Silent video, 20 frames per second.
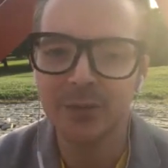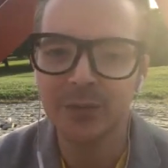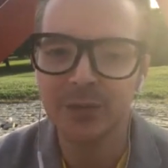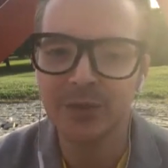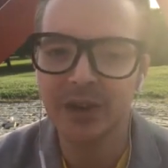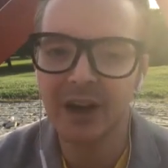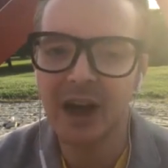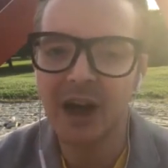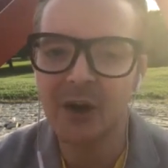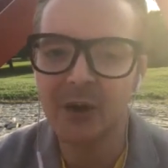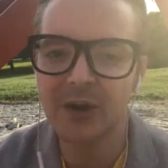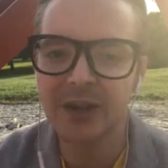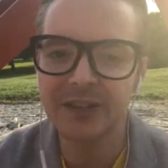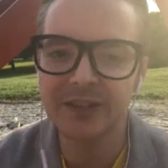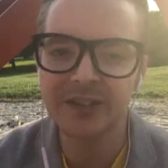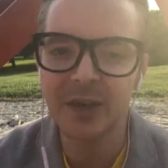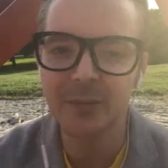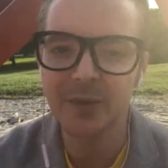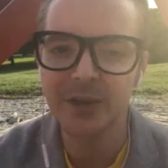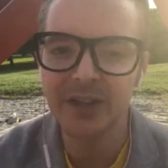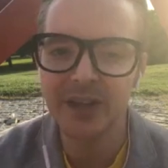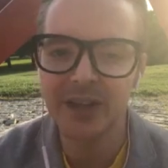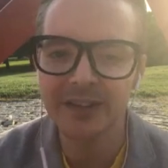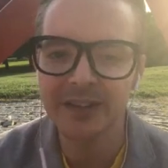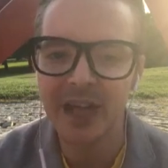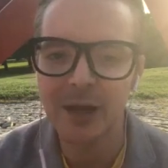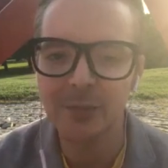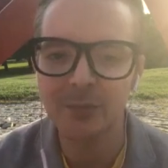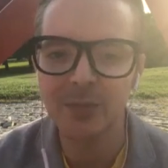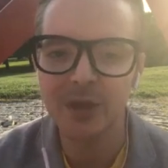how can something like
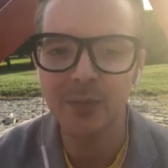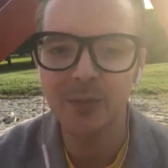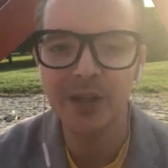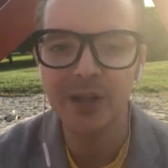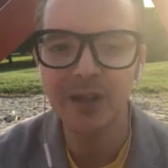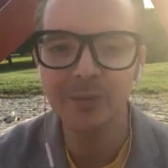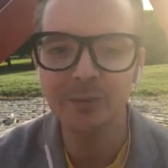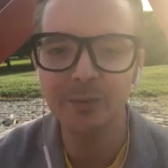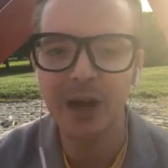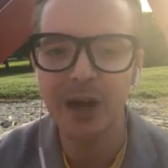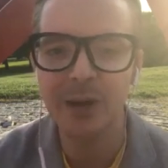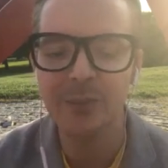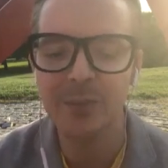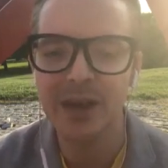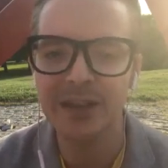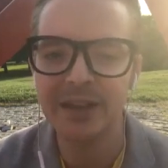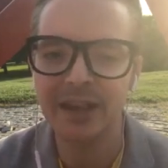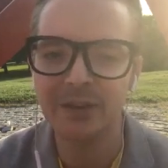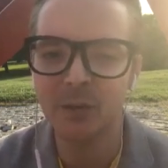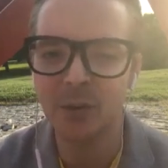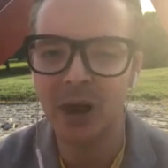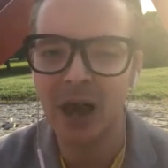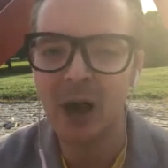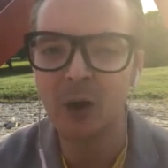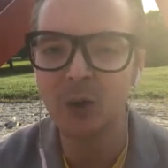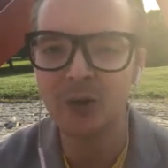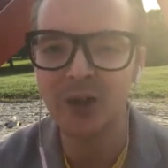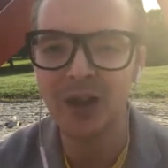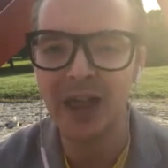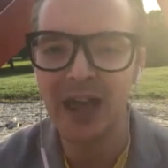that be built by men that will
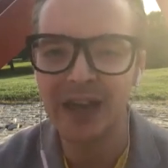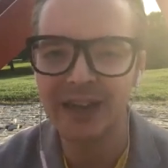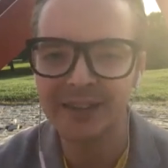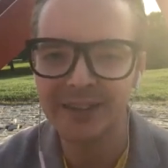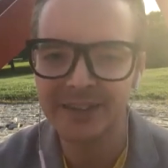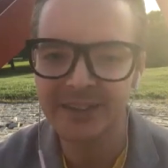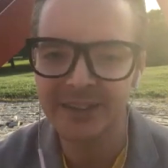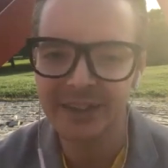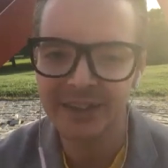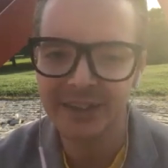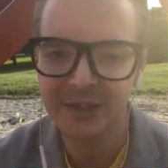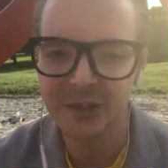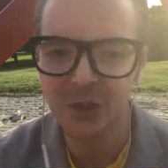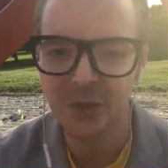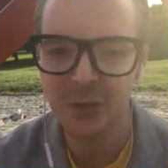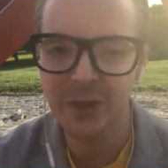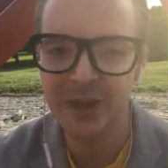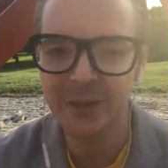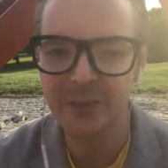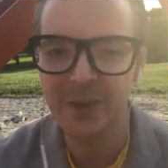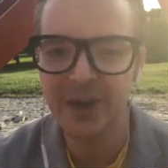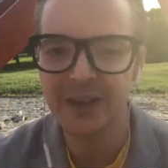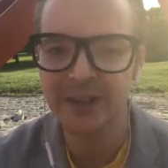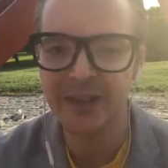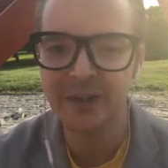outlast so many men,